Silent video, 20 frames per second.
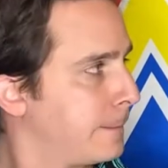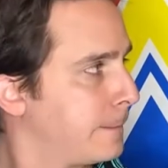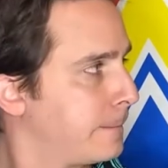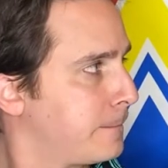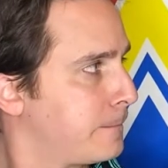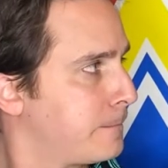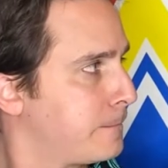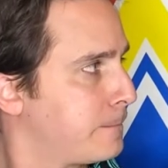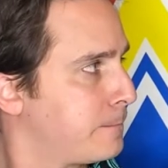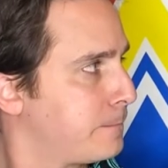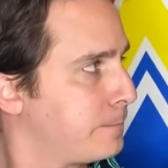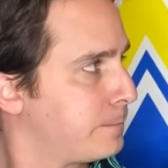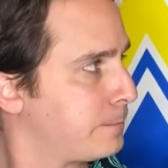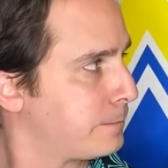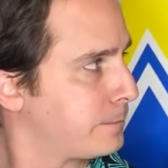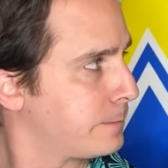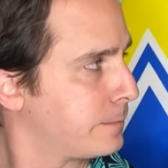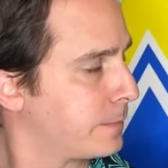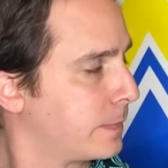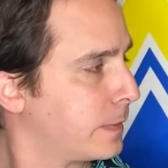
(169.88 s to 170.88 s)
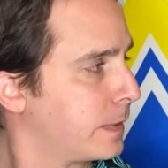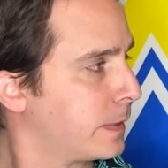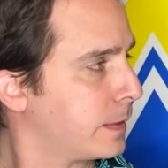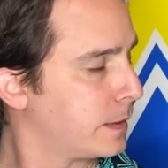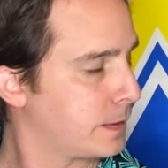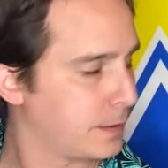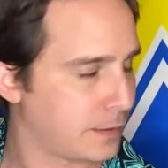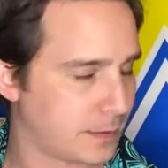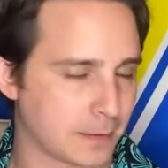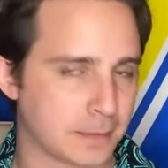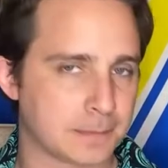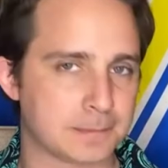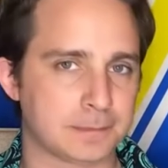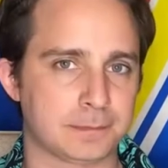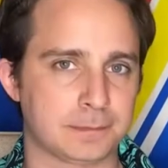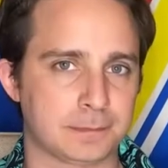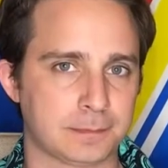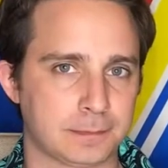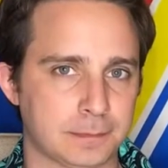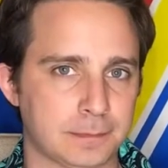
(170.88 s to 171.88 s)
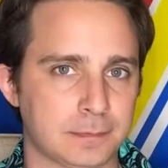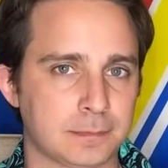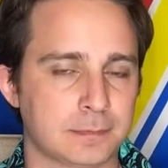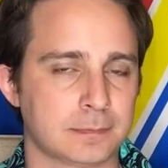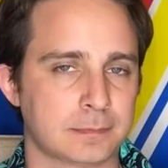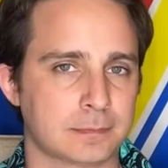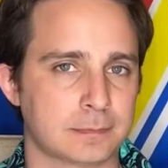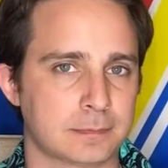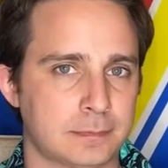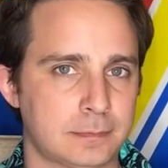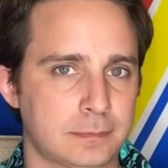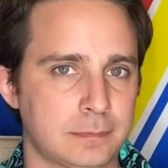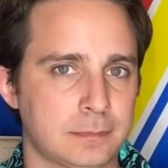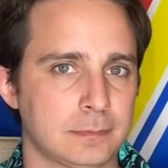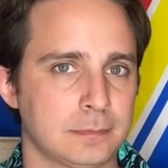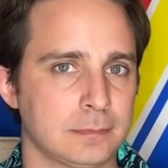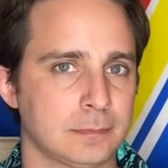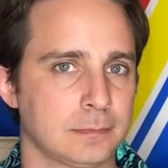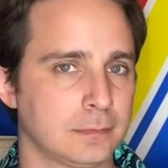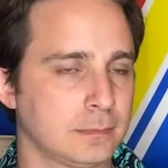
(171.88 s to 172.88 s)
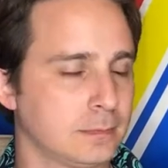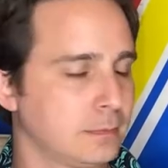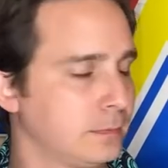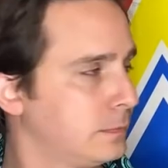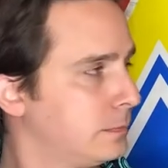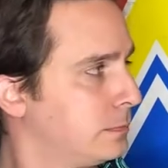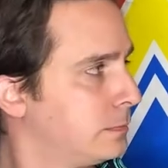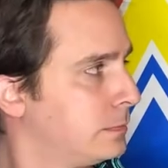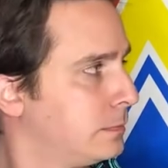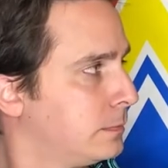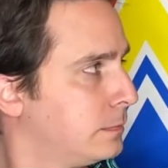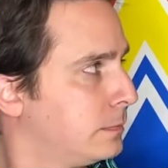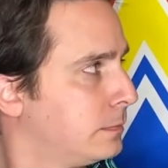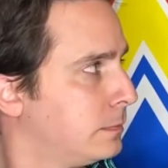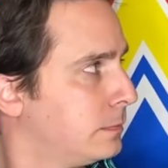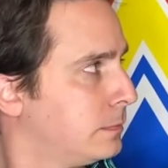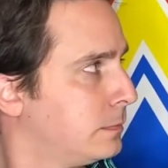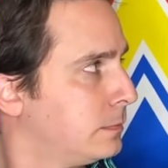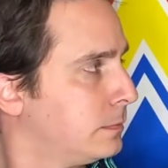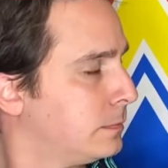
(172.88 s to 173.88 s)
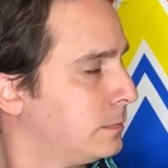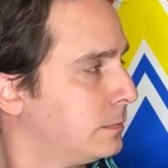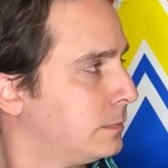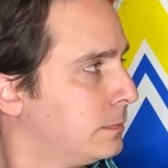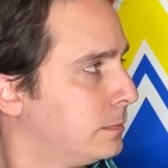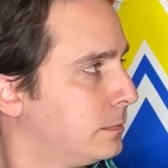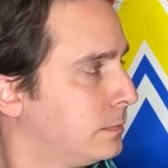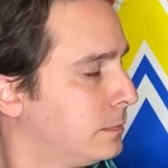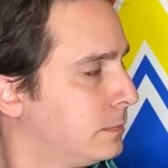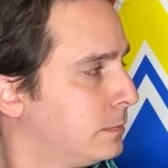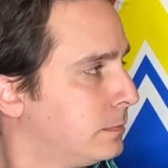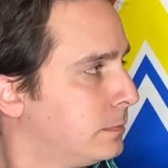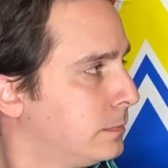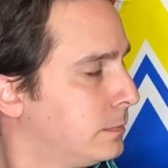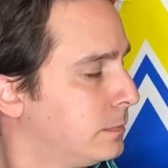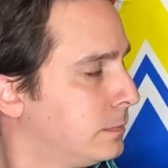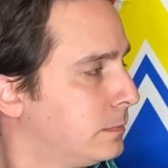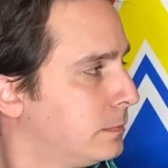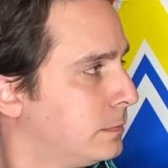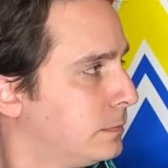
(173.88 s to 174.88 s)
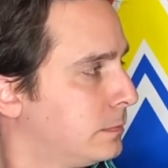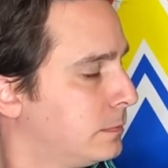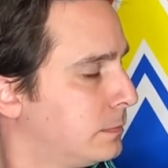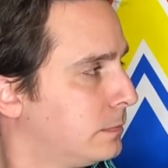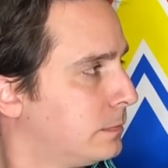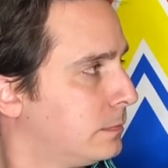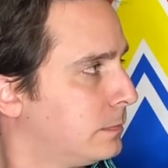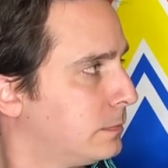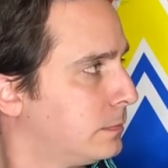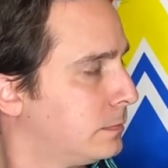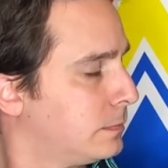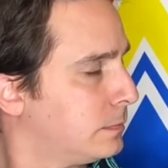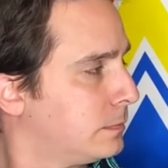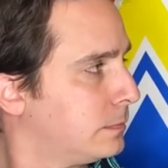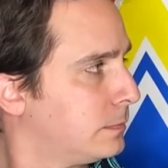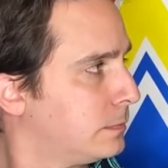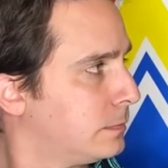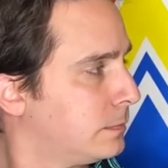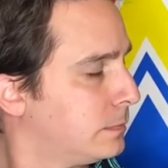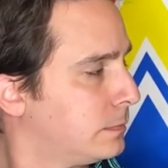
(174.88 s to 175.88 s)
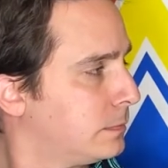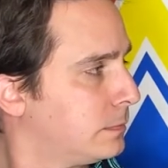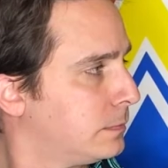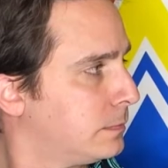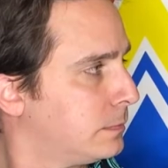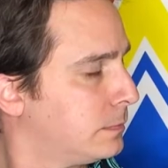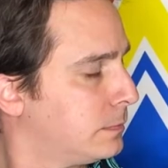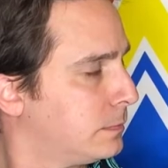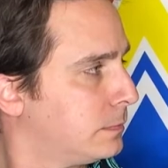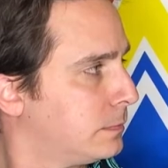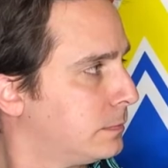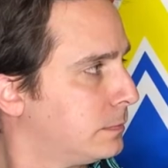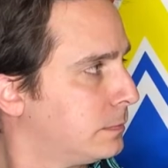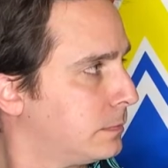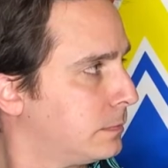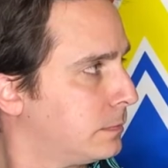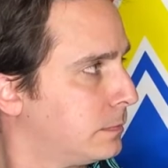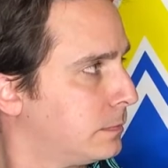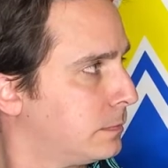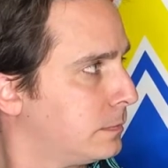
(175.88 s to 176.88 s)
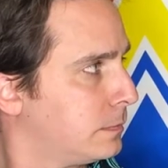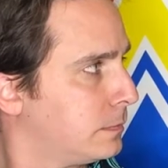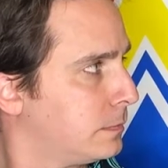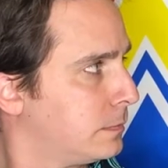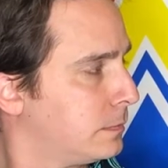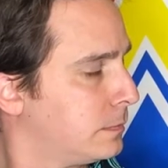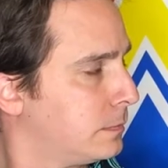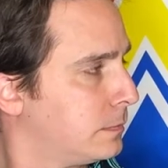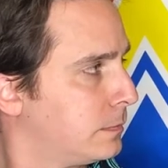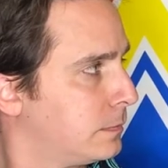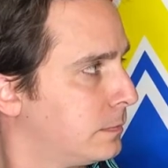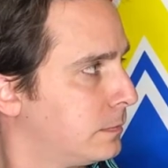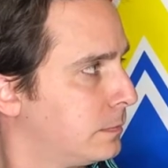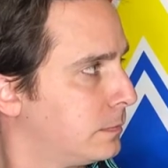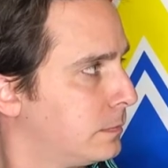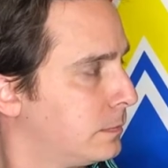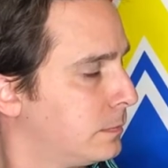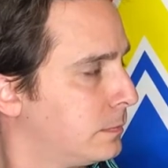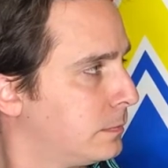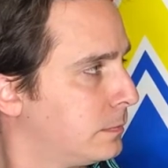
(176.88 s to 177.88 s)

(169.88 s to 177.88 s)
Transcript: (not speaking)